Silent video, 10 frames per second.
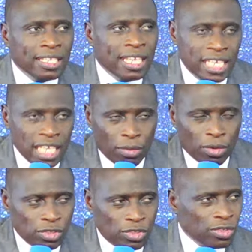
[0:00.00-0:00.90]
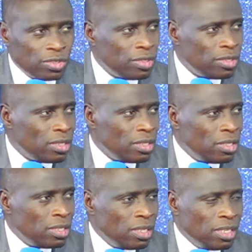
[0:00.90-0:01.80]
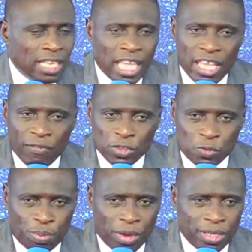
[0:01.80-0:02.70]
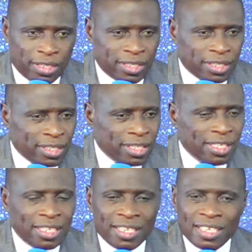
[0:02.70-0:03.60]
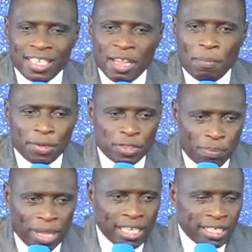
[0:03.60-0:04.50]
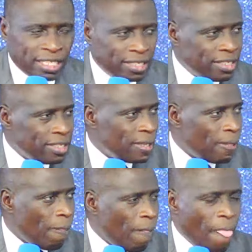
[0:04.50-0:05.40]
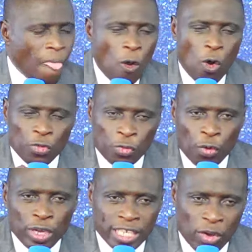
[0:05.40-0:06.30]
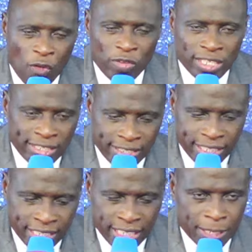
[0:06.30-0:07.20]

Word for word: the demons, the evil spirits, the principalities, authority over this city.